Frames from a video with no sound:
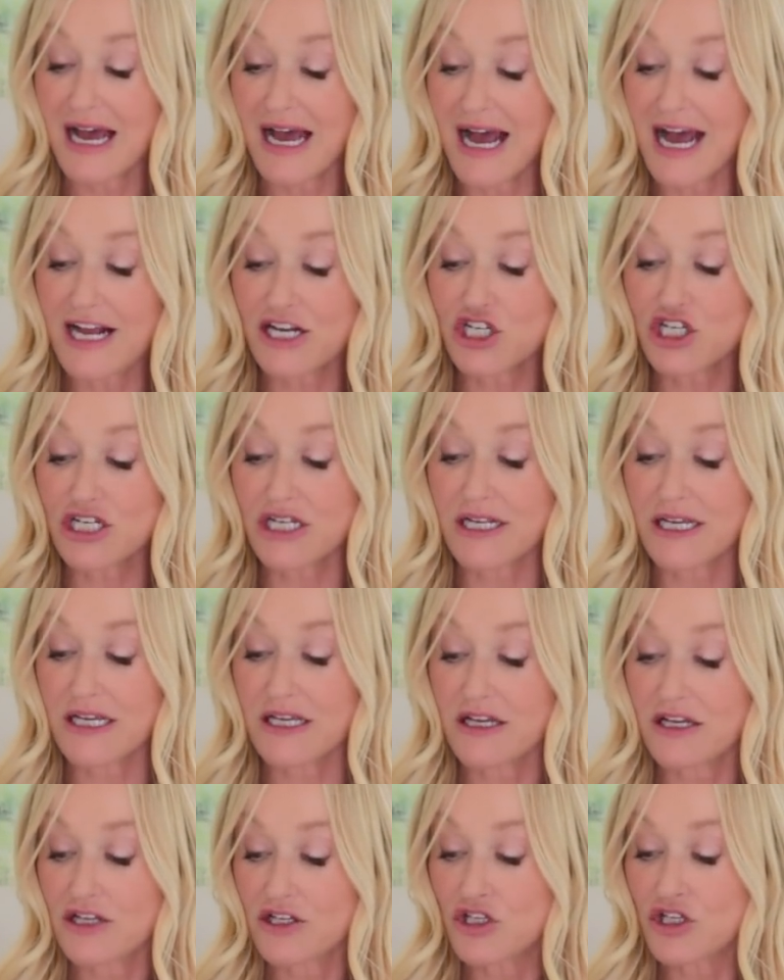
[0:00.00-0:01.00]

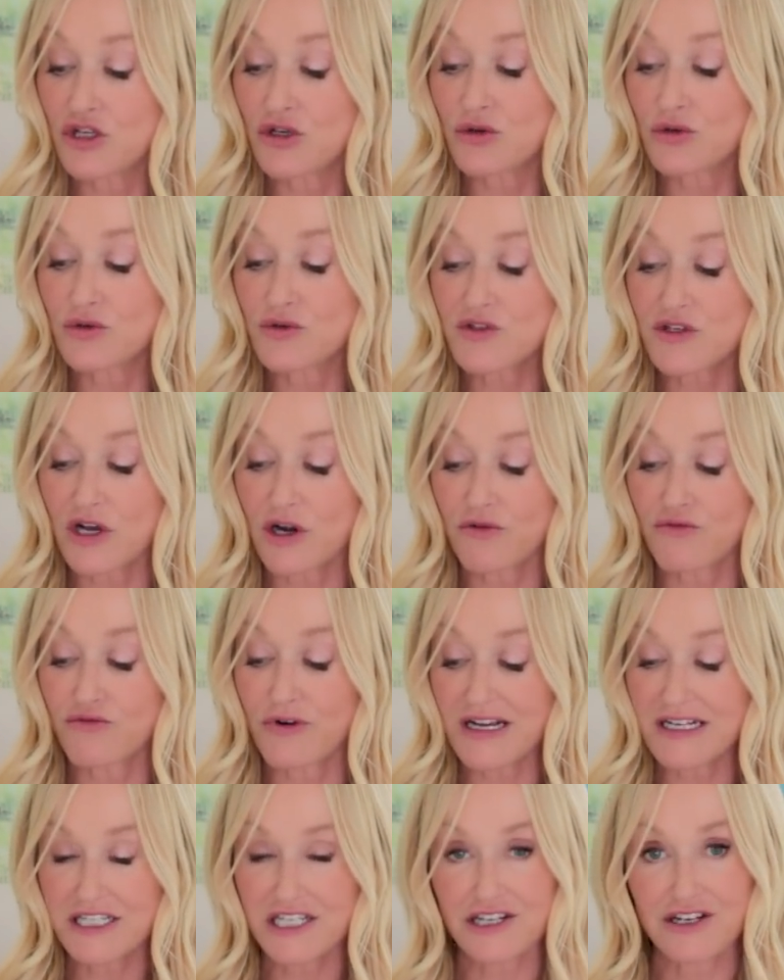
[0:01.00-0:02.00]
actually use a
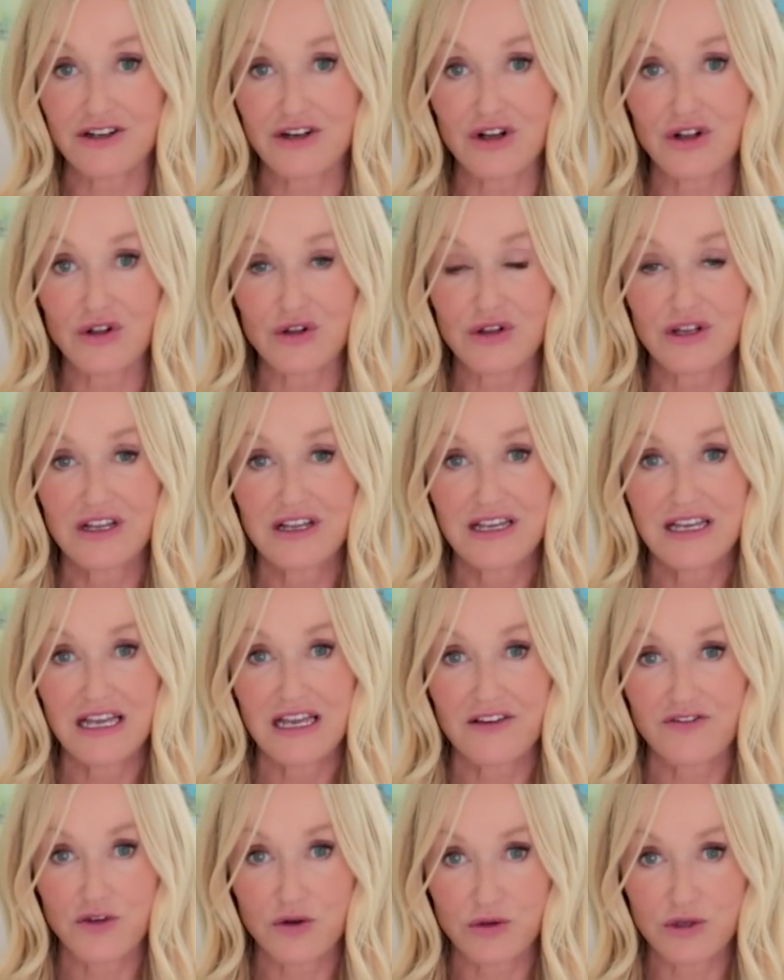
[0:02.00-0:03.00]
retinol,
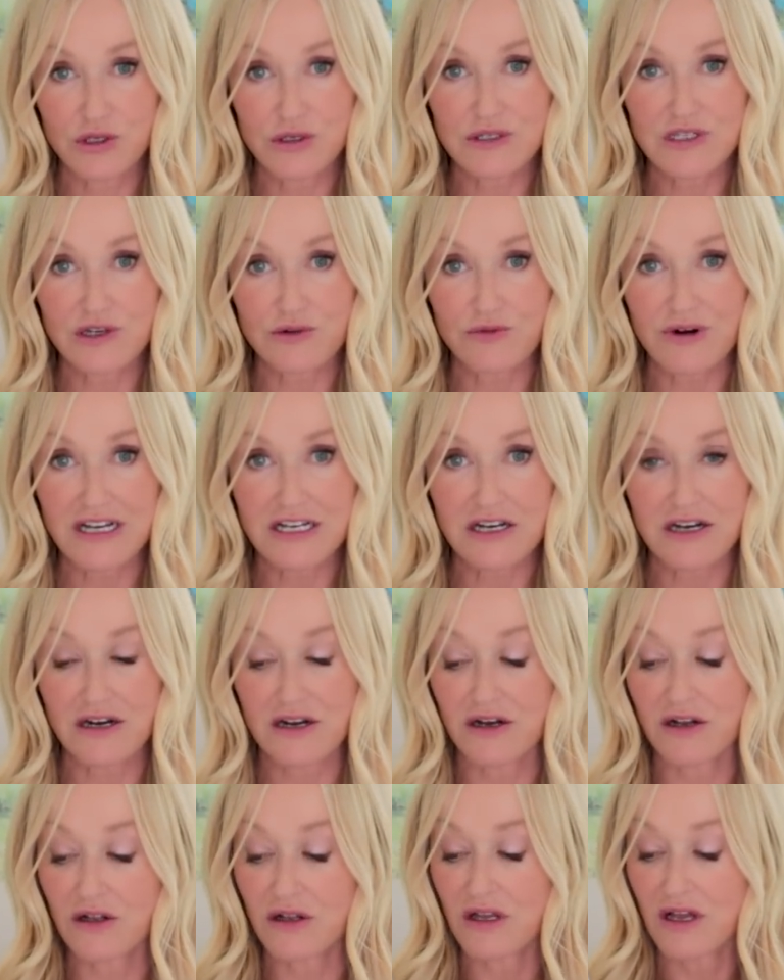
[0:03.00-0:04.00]
if you're using
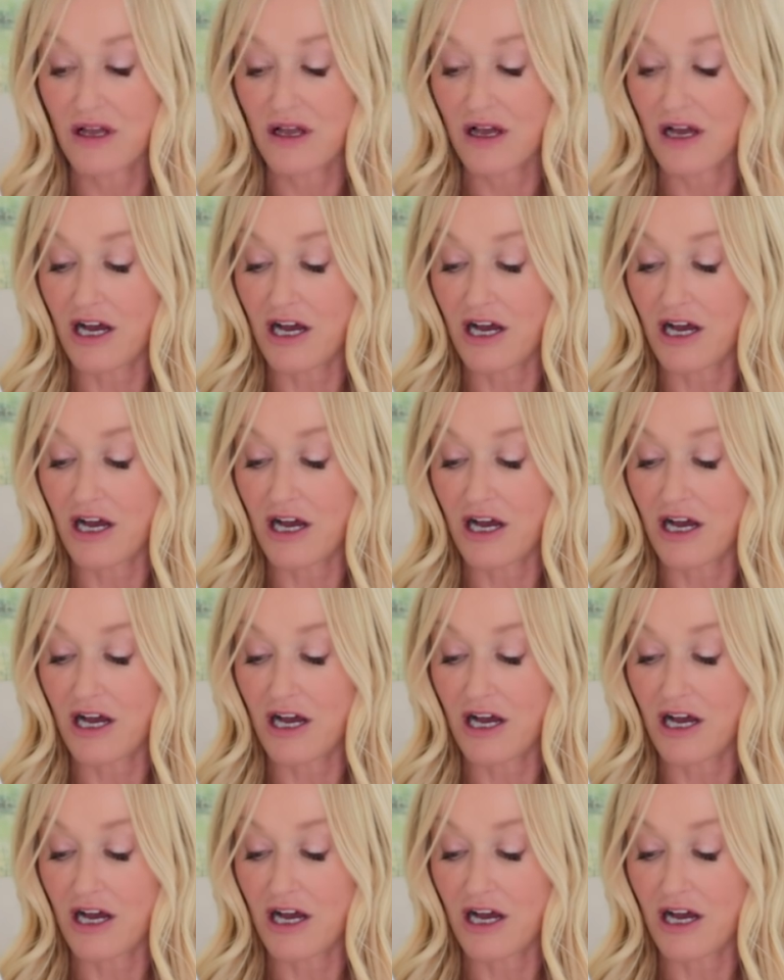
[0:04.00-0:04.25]
retinol,